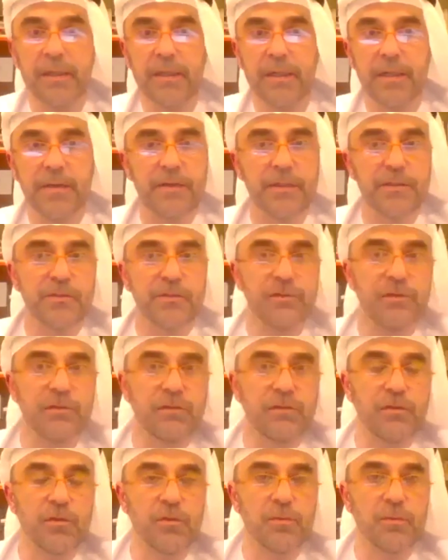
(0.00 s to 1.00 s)
and they just
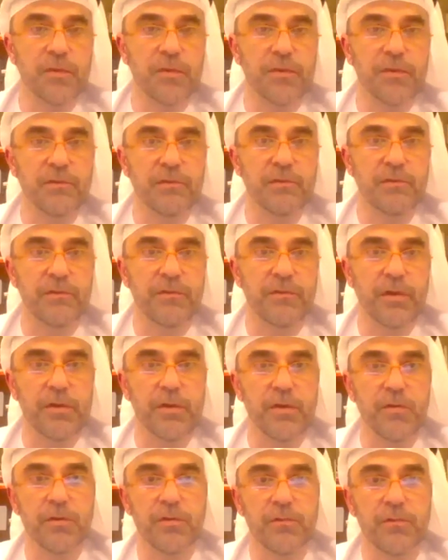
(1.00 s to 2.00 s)
assume that this is a very
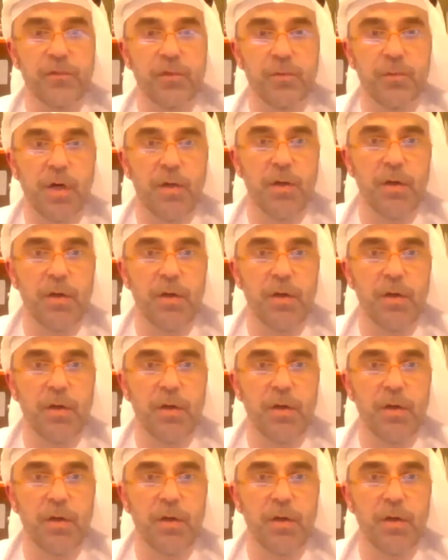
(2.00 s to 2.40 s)
uniform,